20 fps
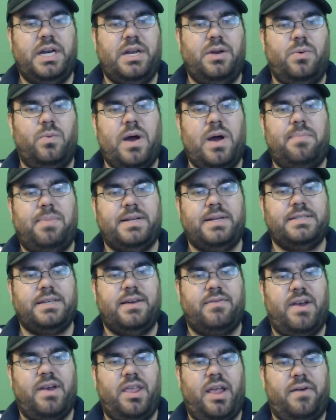in weapons
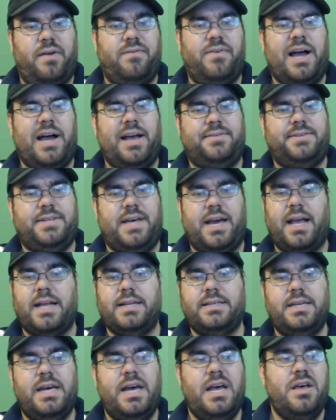every like 5
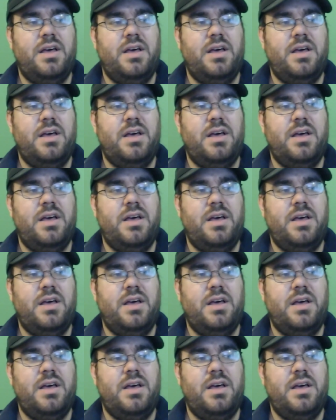seconds.